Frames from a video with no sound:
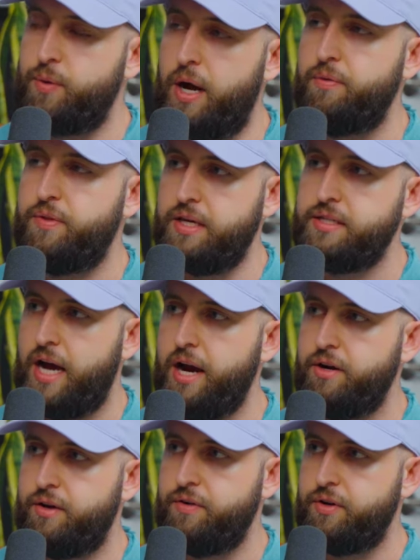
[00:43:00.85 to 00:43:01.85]
throughout the
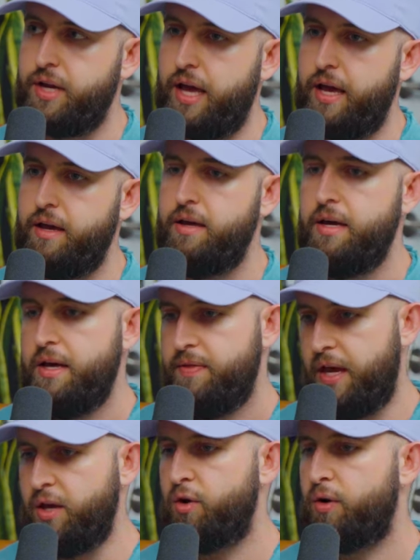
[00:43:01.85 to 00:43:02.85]
entirety of your day
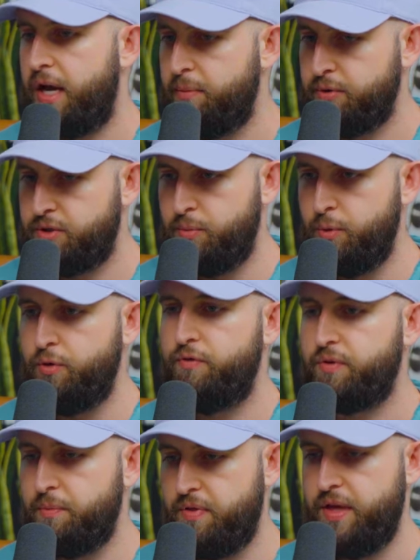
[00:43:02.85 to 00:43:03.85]
that you're able to move
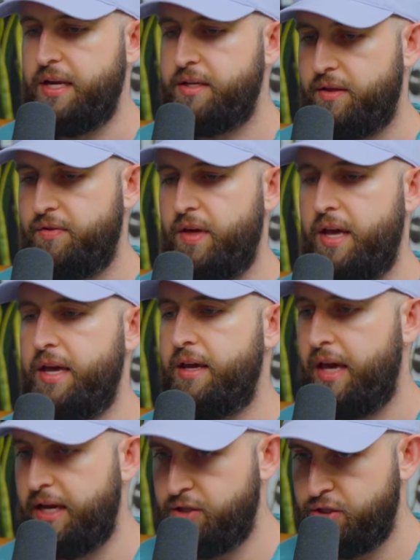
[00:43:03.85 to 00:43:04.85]
from thing to
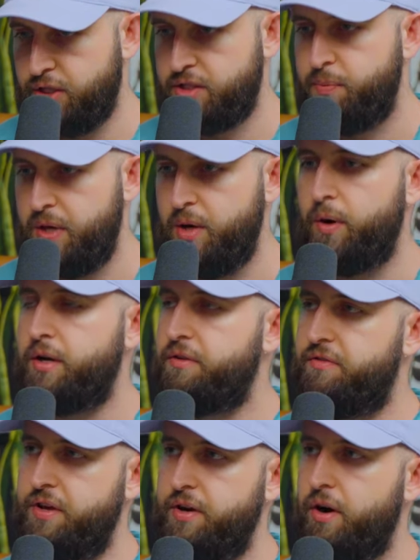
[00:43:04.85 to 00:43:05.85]
thing and just be where your
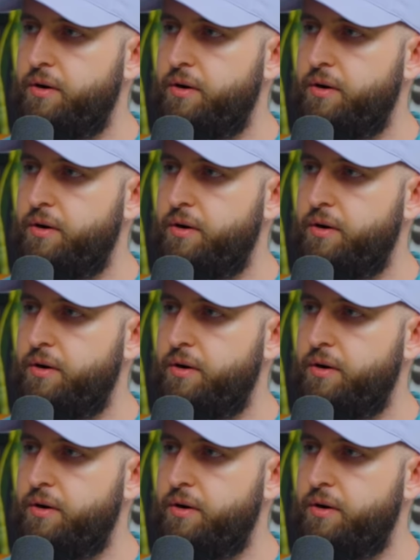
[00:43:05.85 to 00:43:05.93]
feet